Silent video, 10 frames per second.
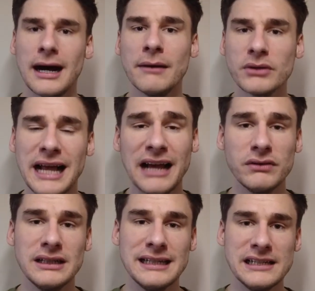I'm going to
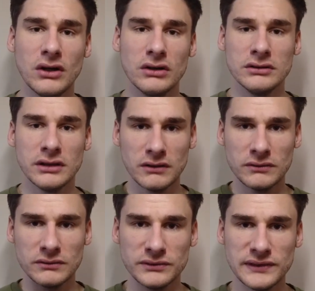heavily lean on
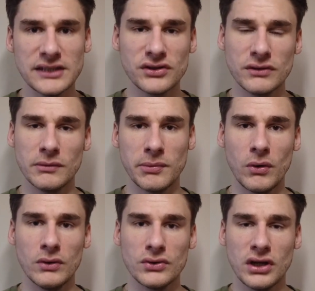these two
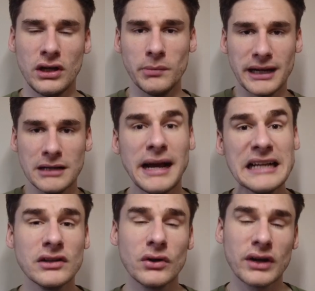reports by an
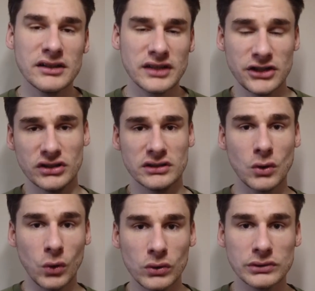amazing organisation
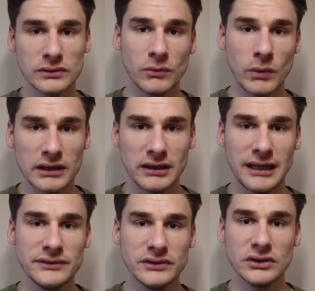called the
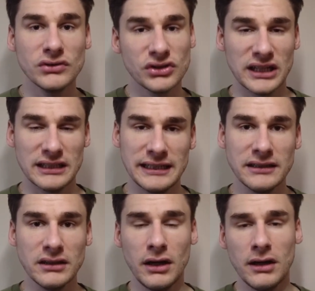Wildlife and Countryside
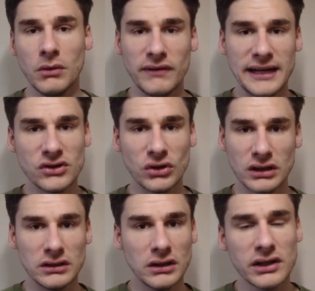Link, where they took a
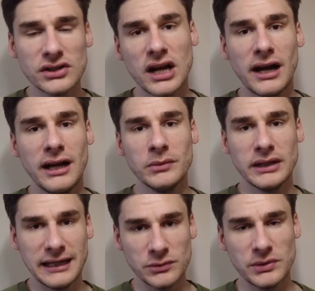lot of time
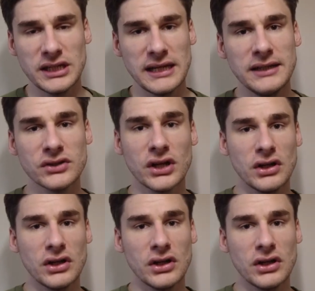and expertise